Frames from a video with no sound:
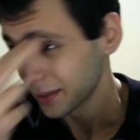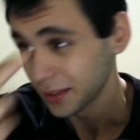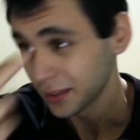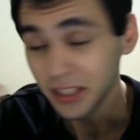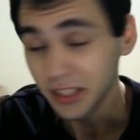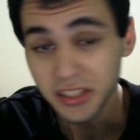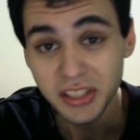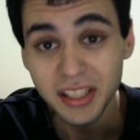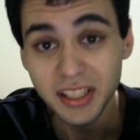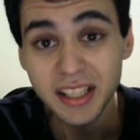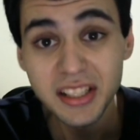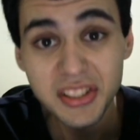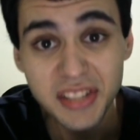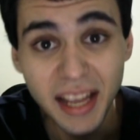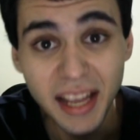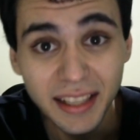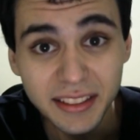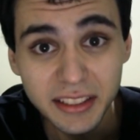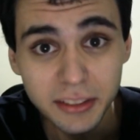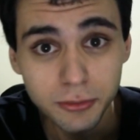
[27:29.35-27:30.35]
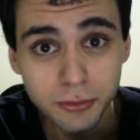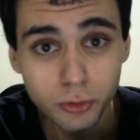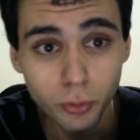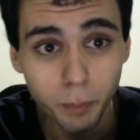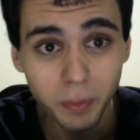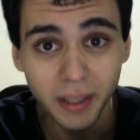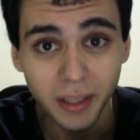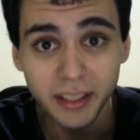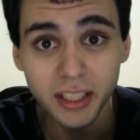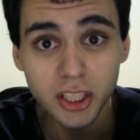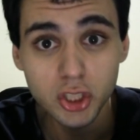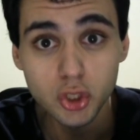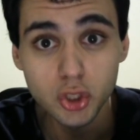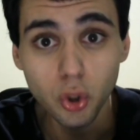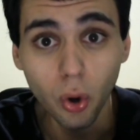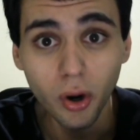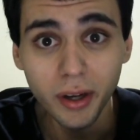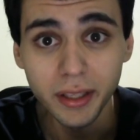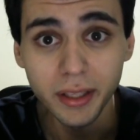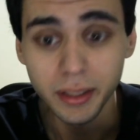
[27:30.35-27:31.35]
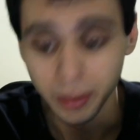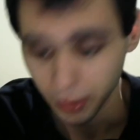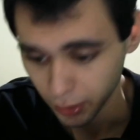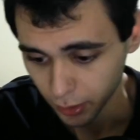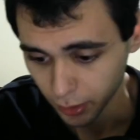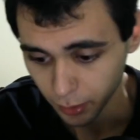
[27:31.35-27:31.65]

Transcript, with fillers: It's an incentive to bloody join.